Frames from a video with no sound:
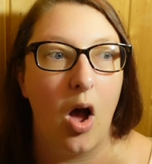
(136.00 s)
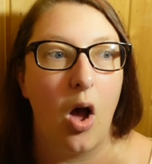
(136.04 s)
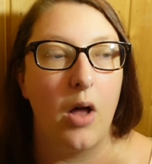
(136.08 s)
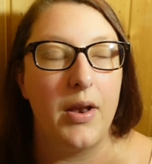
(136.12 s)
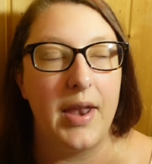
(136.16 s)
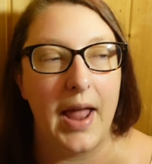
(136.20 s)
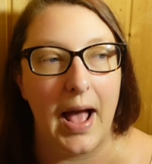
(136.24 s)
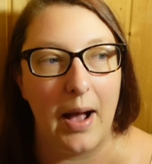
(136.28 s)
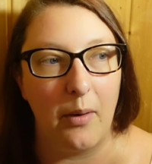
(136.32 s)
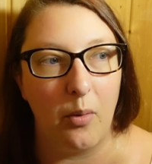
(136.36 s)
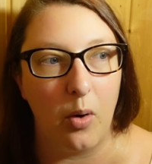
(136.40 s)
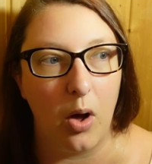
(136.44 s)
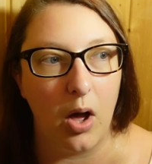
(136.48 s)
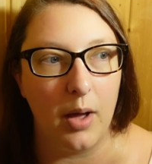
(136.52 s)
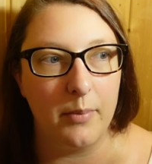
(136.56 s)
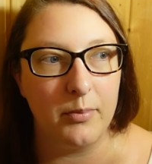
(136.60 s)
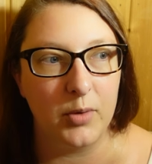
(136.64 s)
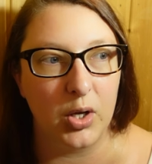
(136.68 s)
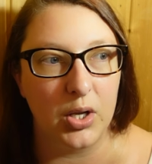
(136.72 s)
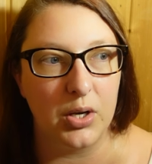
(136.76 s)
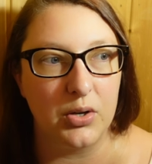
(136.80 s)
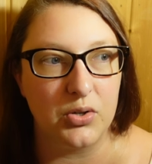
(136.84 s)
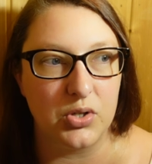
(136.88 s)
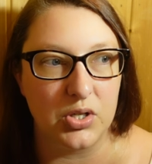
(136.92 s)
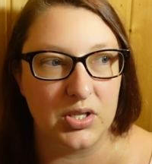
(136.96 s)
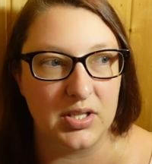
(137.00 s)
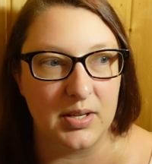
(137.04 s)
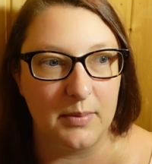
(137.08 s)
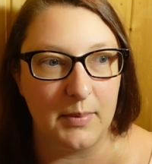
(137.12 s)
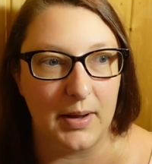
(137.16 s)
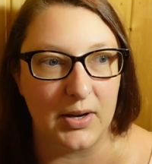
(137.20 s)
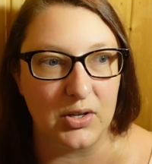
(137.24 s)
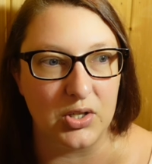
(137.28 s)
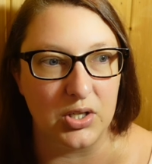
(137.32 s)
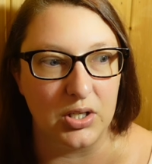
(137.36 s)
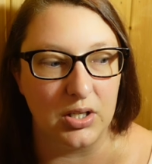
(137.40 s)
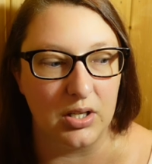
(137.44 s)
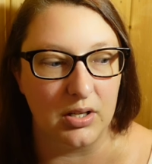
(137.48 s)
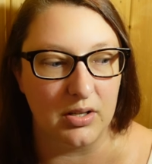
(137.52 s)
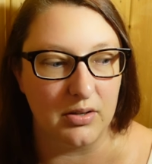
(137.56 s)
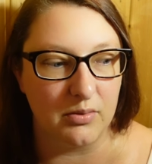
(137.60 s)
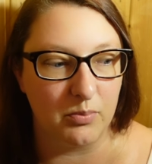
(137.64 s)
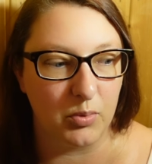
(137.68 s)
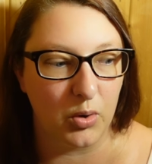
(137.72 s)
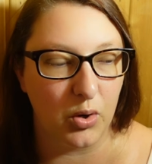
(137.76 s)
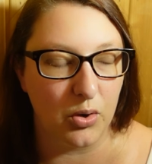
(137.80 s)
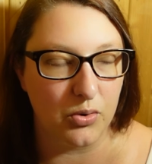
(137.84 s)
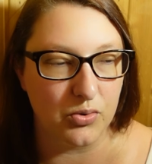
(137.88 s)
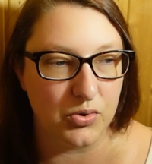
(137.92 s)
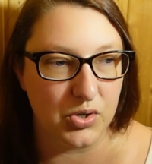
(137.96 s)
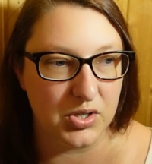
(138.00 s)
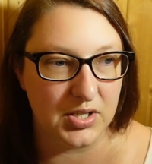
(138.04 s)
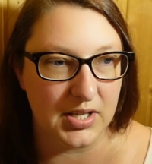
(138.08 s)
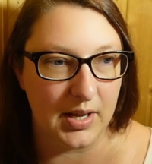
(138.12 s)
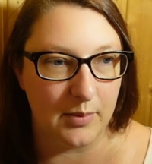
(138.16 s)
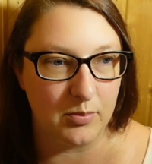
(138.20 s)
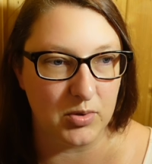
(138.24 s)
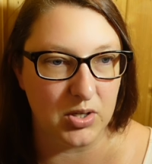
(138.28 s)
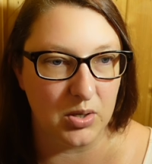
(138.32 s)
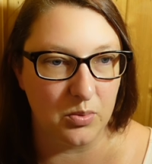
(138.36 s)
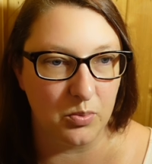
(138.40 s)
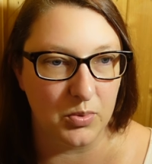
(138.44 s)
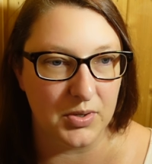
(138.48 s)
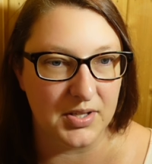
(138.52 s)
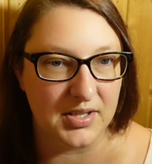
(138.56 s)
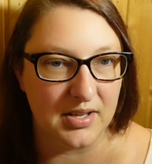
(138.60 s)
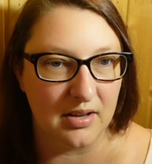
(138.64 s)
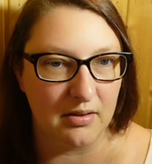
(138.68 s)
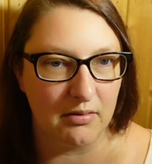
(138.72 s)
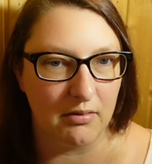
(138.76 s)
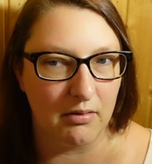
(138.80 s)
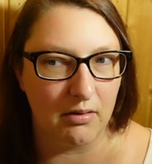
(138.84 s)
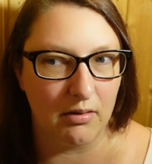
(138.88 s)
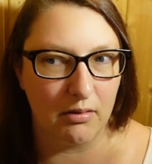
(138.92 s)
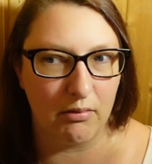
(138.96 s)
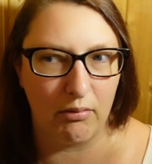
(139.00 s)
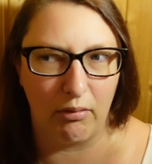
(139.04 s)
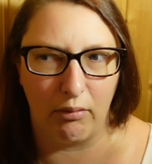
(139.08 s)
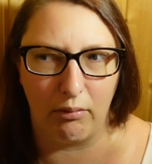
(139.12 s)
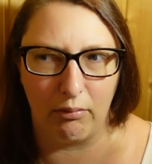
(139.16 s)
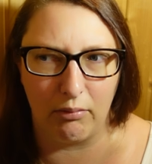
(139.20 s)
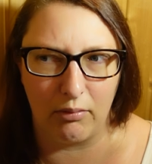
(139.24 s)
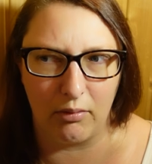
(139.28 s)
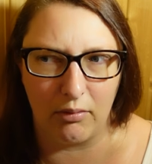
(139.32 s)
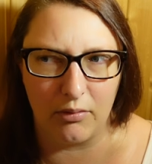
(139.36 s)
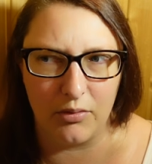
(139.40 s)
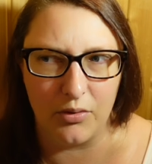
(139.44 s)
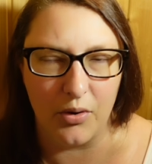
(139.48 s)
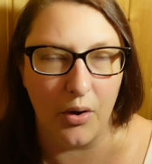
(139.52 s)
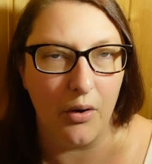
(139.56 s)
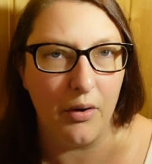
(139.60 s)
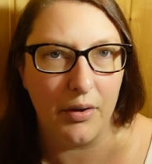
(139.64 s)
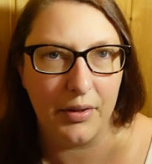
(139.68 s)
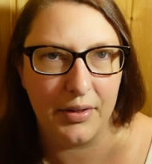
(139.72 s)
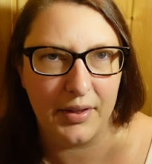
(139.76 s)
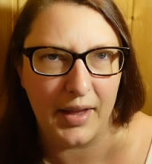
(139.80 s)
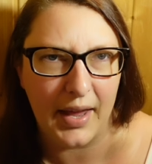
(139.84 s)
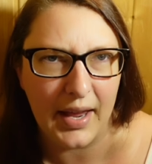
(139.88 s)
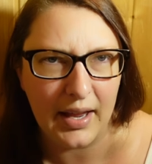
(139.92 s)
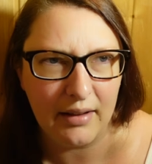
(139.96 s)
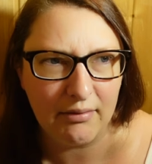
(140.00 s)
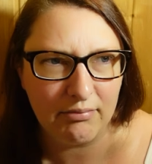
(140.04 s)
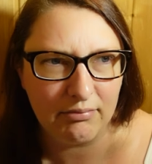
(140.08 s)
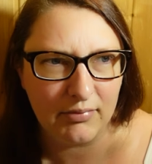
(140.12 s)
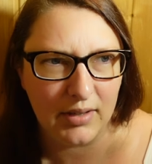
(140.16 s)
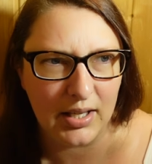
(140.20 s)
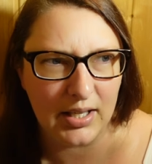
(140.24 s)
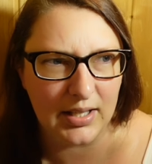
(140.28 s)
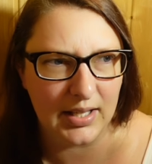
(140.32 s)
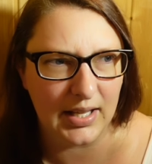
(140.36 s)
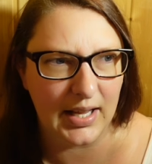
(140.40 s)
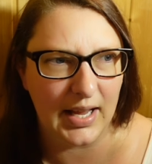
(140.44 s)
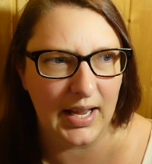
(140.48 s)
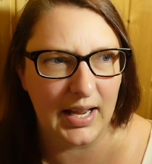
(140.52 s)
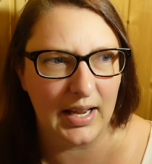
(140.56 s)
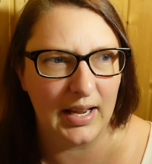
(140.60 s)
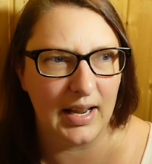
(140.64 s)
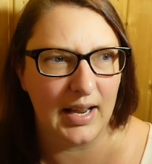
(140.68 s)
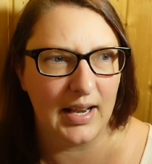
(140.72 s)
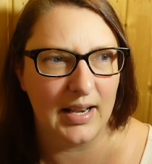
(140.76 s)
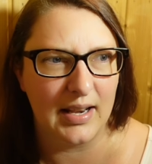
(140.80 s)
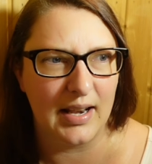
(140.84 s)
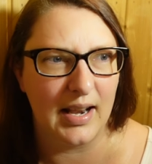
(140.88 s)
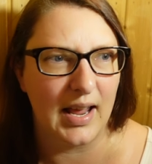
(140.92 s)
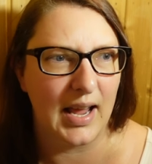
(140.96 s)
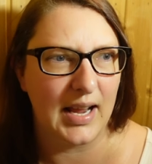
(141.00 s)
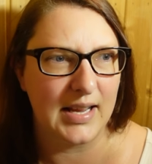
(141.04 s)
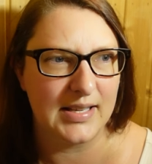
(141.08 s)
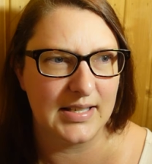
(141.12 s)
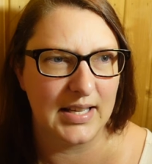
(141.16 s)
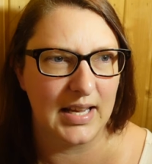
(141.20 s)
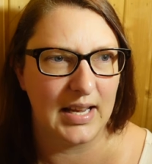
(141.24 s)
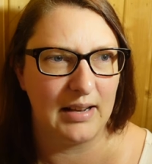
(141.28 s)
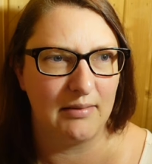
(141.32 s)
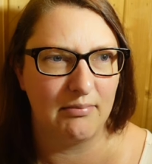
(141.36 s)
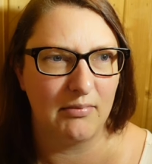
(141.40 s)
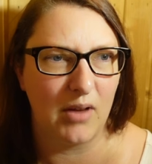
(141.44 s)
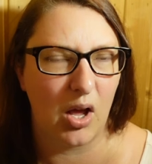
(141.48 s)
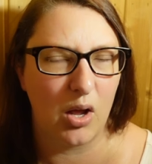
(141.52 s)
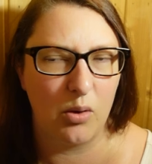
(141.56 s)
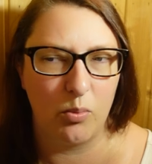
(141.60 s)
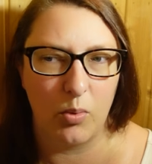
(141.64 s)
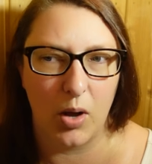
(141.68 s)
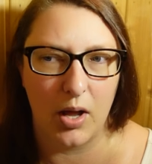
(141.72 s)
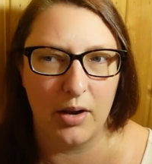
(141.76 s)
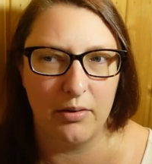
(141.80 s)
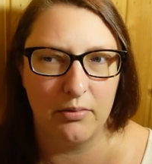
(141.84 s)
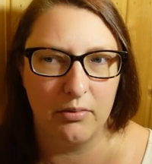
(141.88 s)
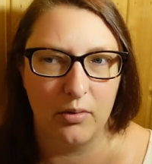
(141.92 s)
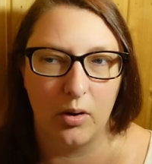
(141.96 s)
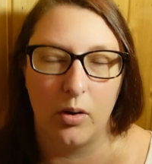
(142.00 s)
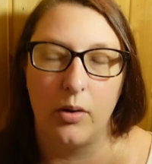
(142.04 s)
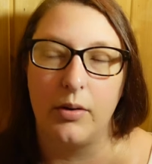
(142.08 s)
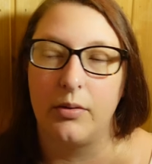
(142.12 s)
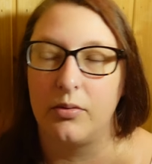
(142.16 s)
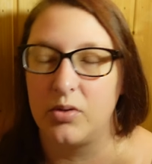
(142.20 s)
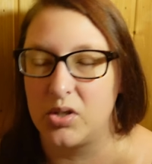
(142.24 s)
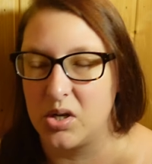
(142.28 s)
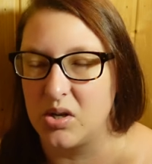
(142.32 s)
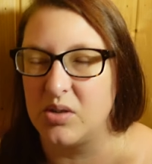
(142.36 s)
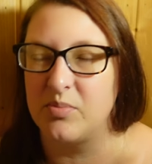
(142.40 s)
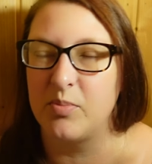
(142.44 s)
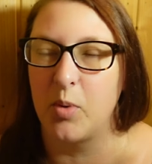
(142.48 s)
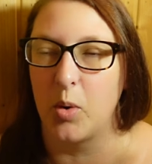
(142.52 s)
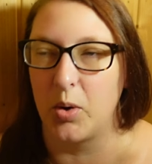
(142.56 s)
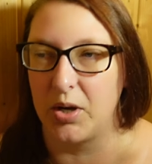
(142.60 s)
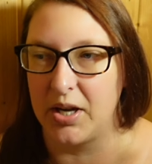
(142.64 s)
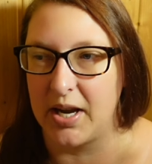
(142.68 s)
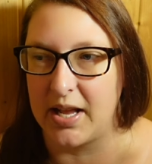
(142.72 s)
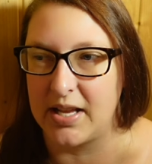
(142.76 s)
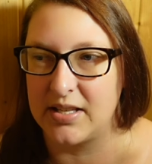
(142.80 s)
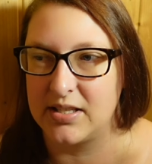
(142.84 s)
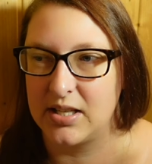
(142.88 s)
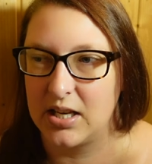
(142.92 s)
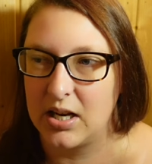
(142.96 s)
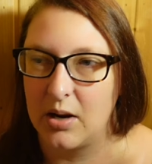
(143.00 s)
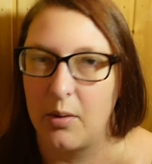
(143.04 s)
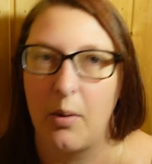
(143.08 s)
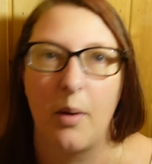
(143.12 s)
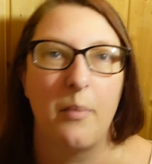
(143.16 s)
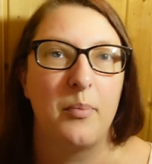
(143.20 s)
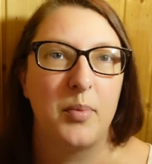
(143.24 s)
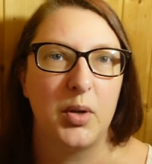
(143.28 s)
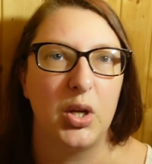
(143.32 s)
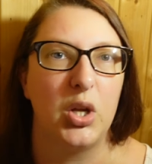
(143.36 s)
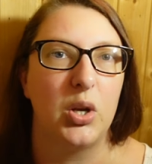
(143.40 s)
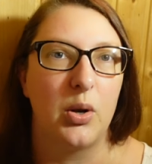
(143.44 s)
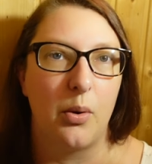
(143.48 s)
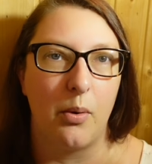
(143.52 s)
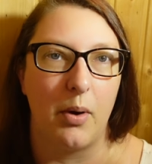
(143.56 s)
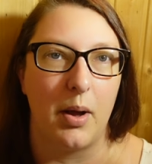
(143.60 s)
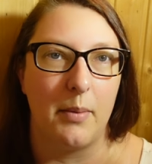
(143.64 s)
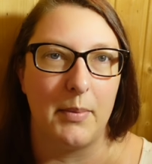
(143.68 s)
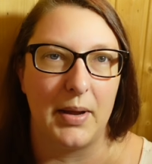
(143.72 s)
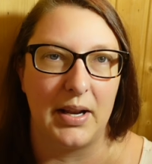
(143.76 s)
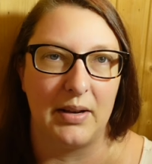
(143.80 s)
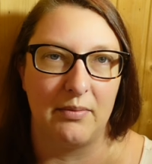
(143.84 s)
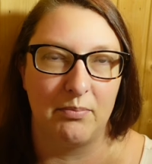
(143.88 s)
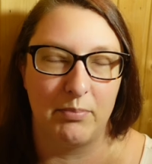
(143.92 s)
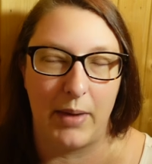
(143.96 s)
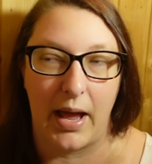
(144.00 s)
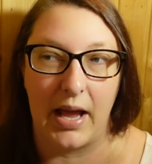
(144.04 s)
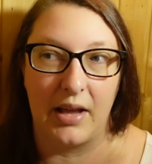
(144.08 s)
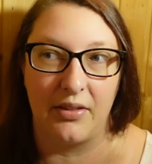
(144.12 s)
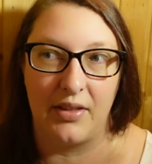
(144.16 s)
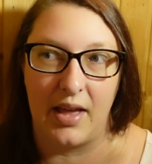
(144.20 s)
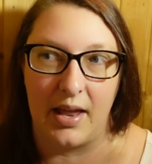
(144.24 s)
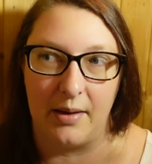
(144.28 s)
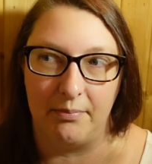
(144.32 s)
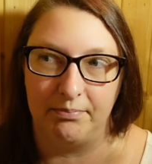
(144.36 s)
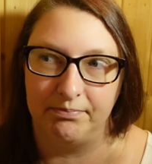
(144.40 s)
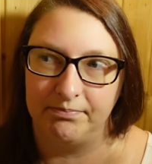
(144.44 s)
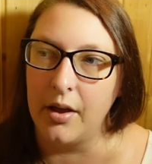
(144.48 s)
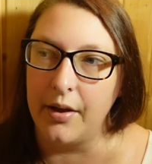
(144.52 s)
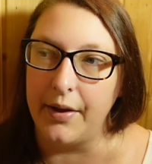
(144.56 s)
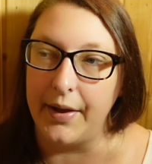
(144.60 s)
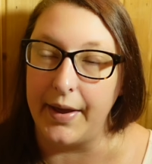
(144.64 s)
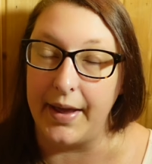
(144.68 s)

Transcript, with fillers: Now, I'm going to just imagine that contraception was not a thing in the in eighteen oh one, or she was born in eighteen oh one, but you know what I mean, back then.